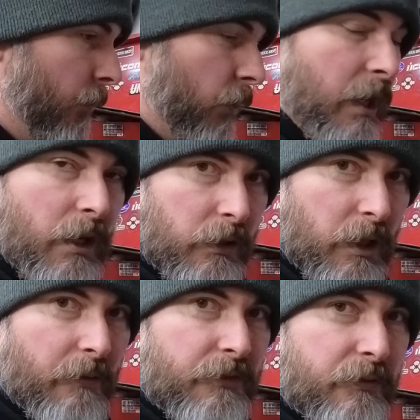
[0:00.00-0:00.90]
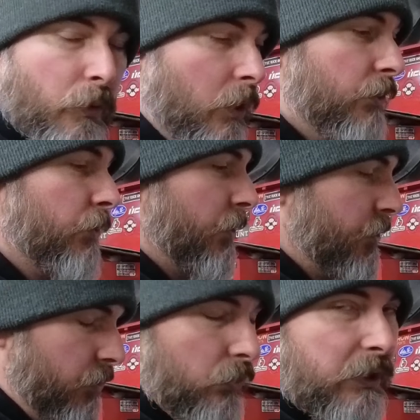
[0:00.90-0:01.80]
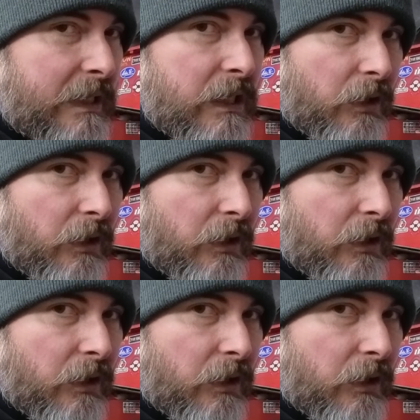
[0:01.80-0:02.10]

the right gloves for it, so they do leak,